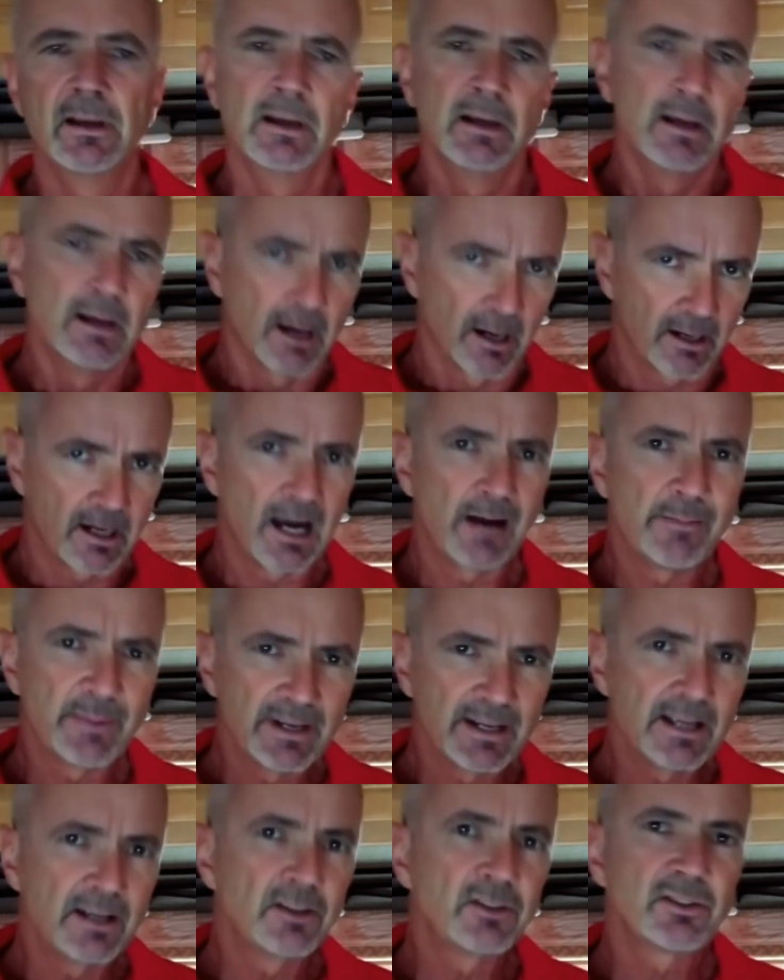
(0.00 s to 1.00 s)

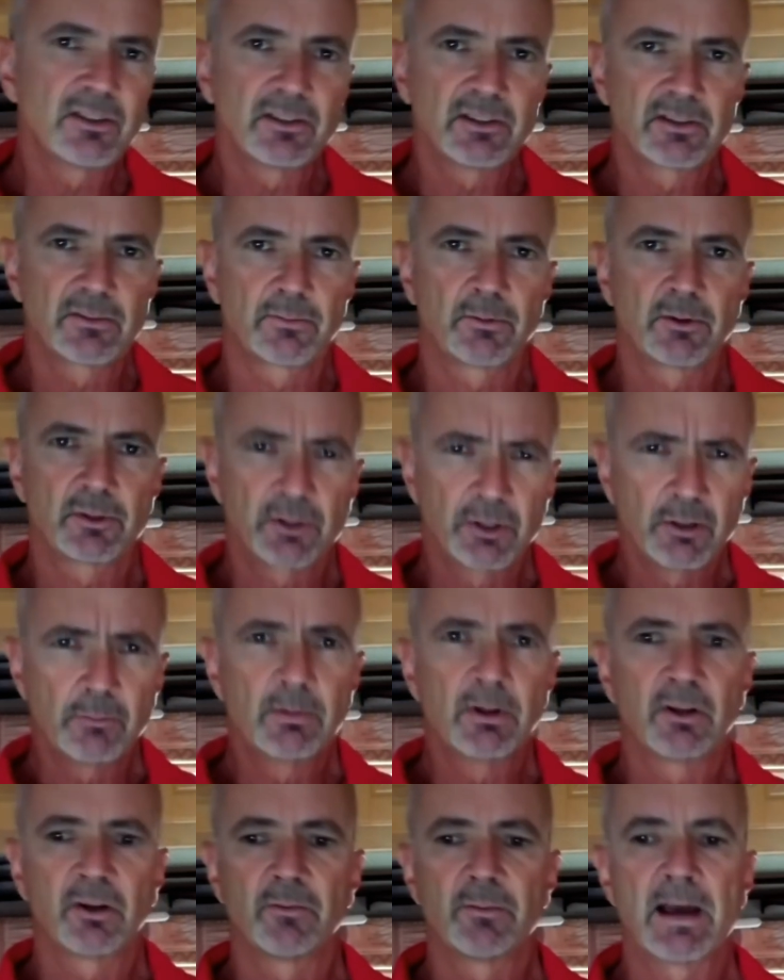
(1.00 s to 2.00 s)
Accommodations for
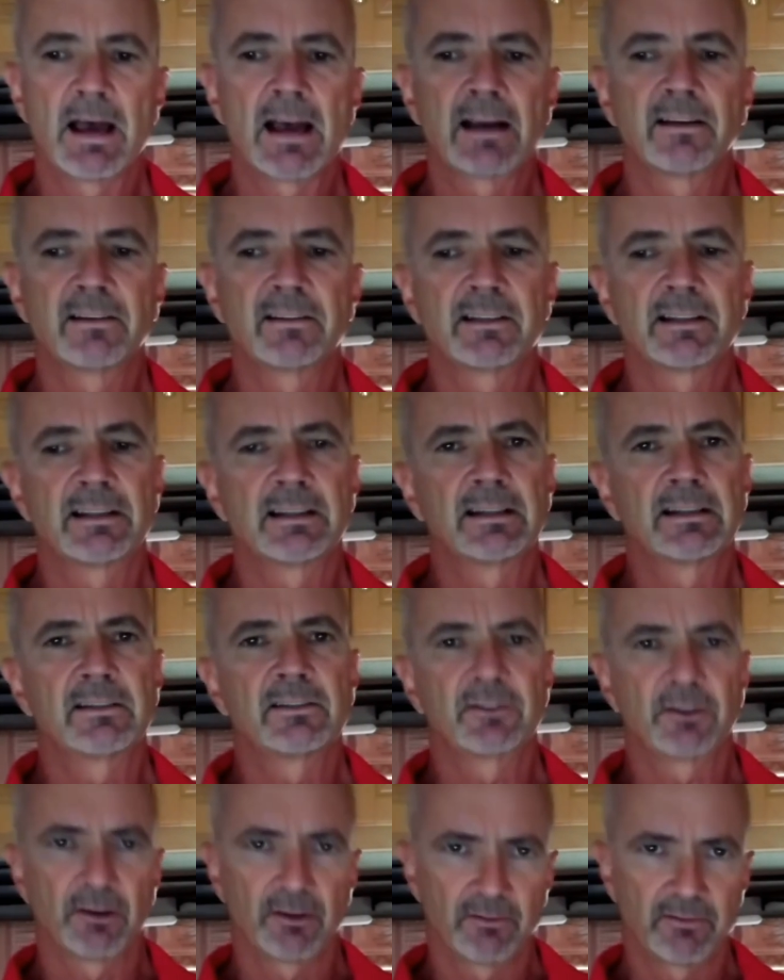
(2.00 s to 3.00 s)
tubular magazines
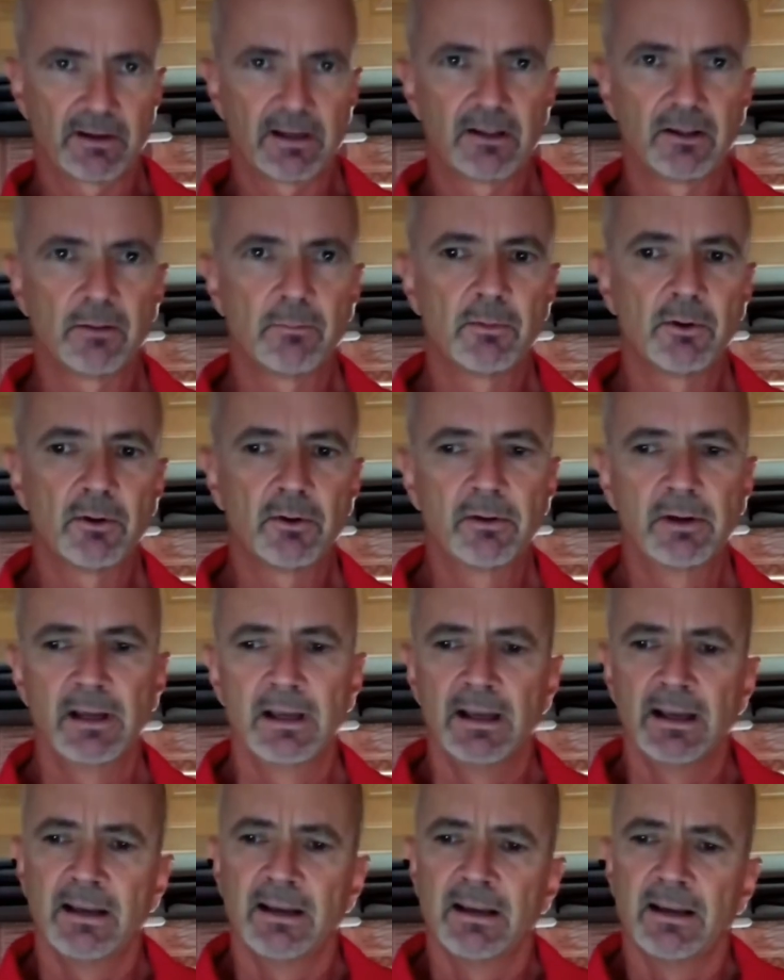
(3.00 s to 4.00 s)
are available,
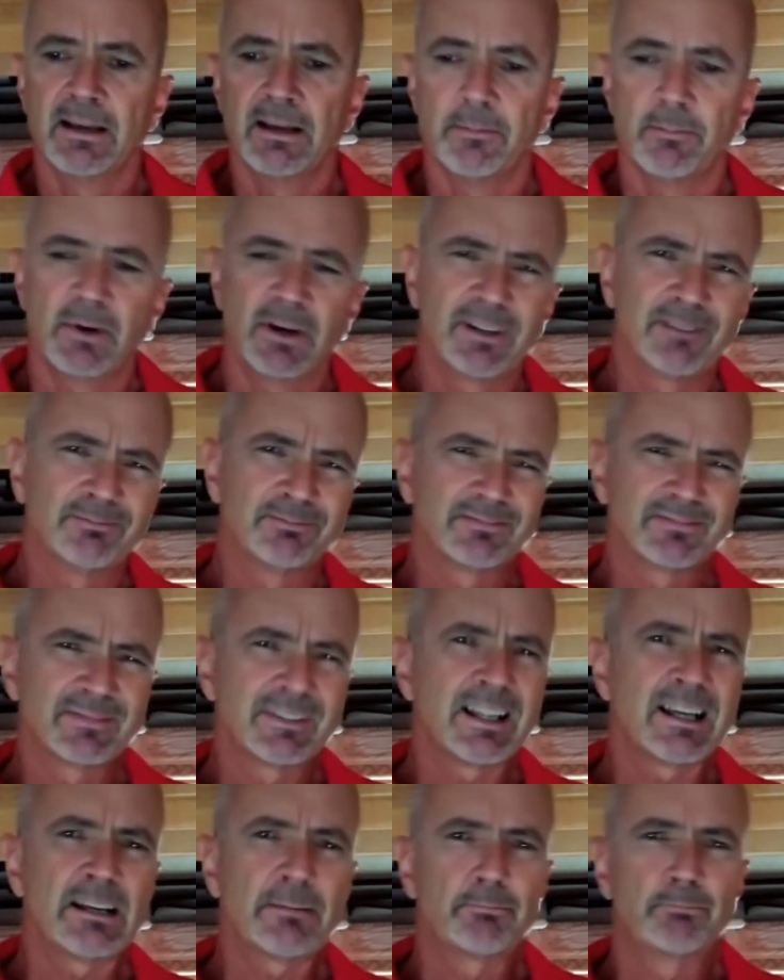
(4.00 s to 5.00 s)
but
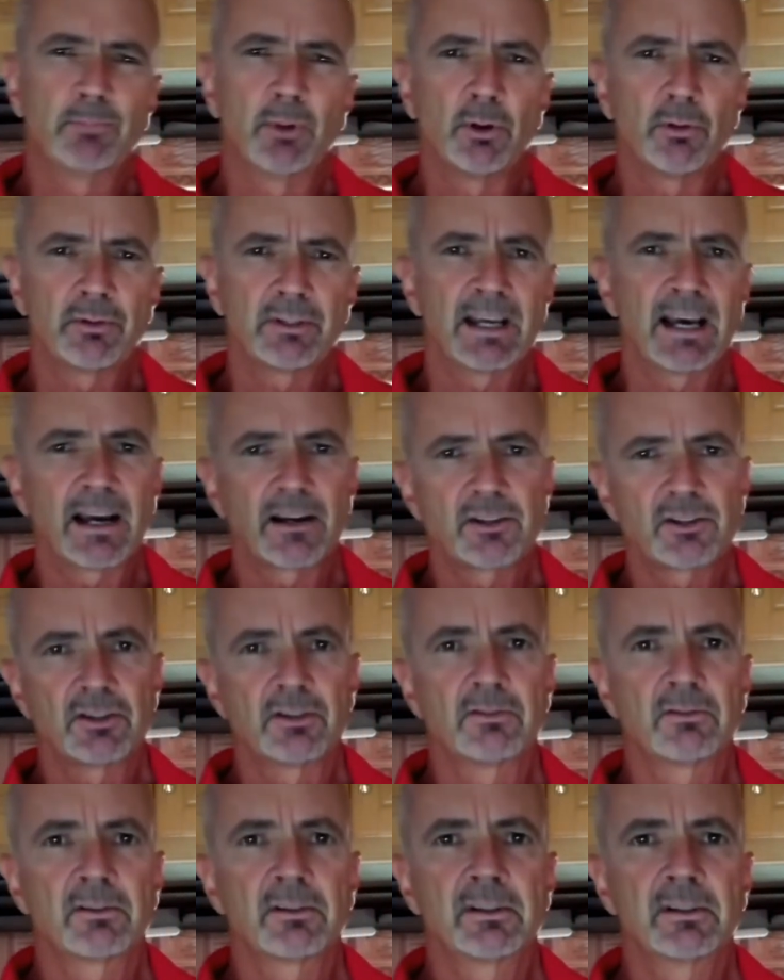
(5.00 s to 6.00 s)
like
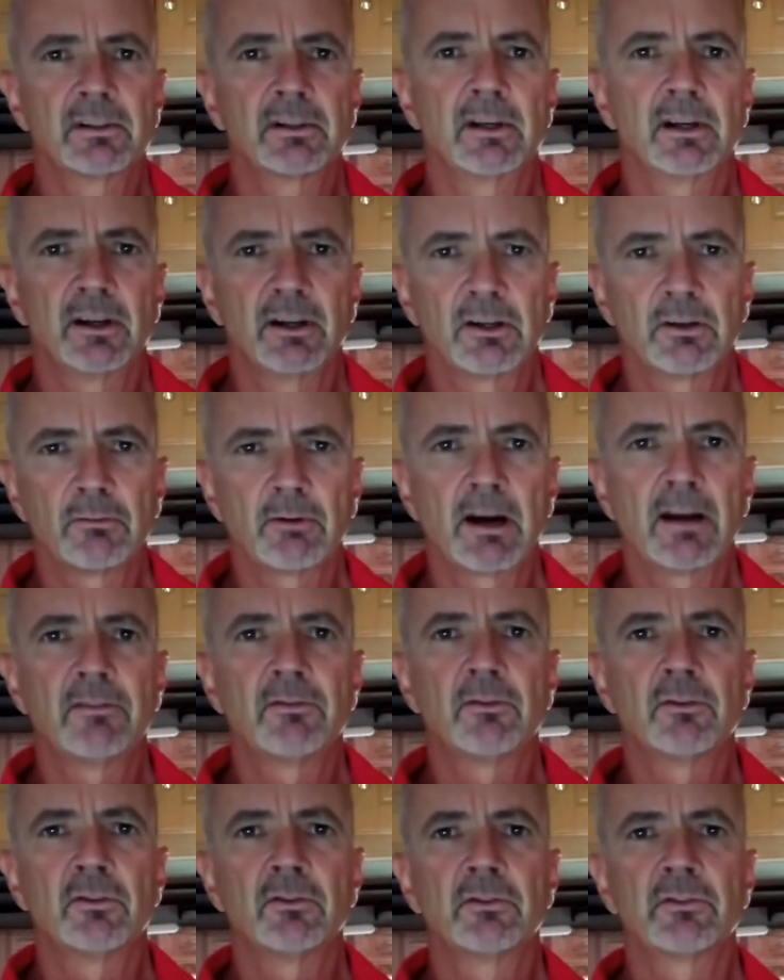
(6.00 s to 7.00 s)
bolt-action uh,
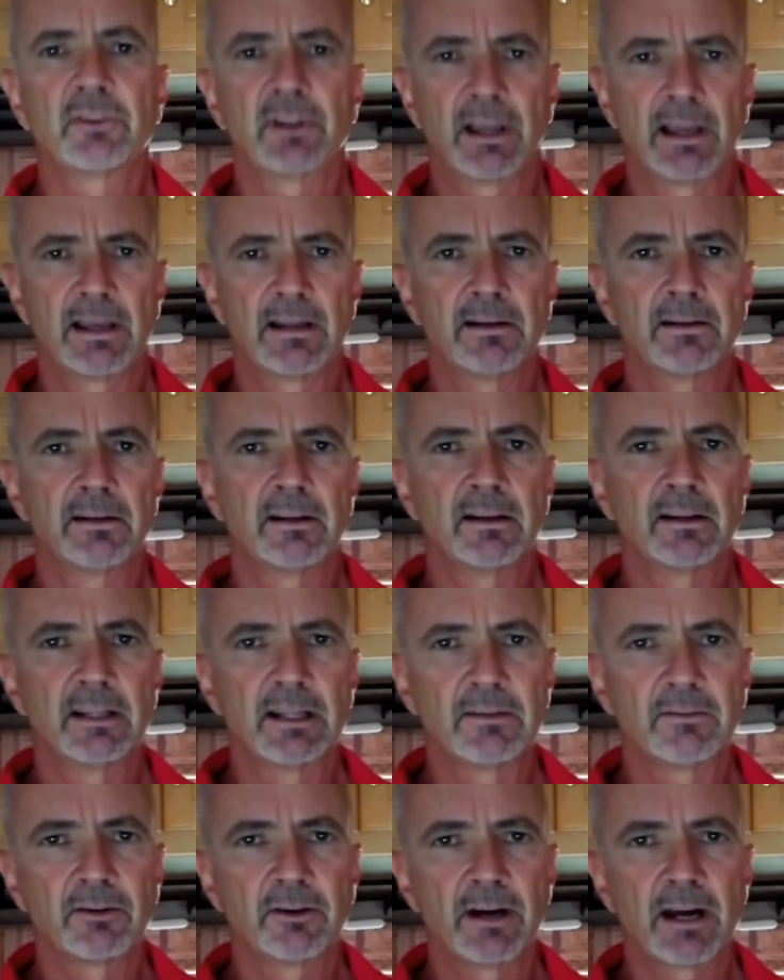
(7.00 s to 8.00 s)
rifles and uh,
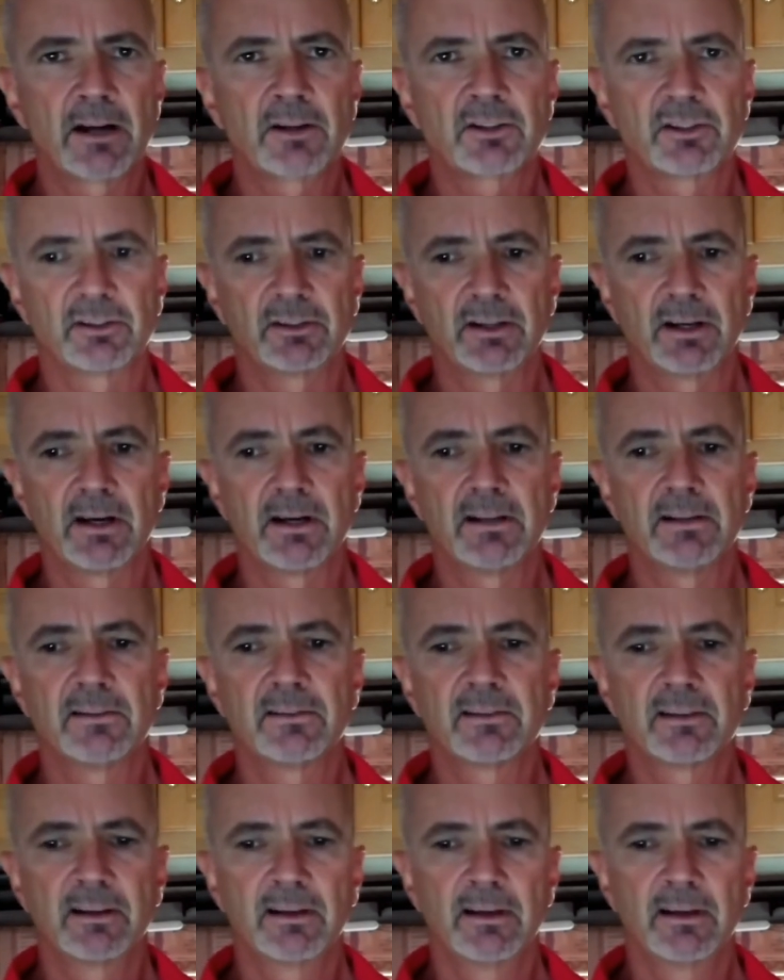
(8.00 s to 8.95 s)
lever-action guns,